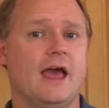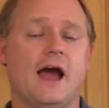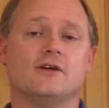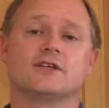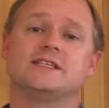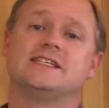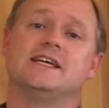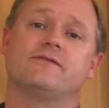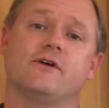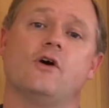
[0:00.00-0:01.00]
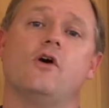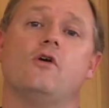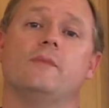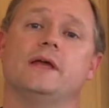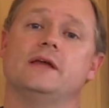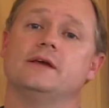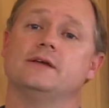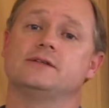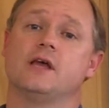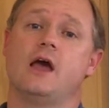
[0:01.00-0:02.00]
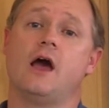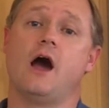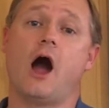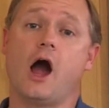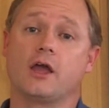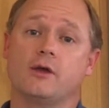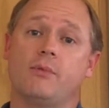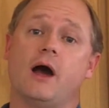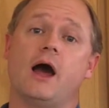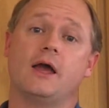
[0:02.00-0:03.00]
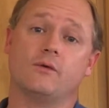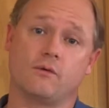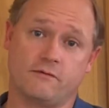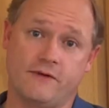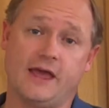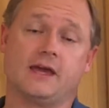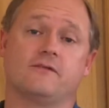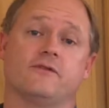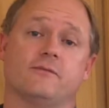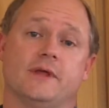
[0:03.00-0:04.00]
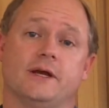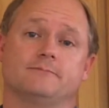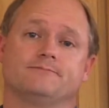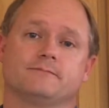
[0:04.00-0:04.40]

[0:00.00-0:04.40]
I also can see if the home is occupied or vacant from there.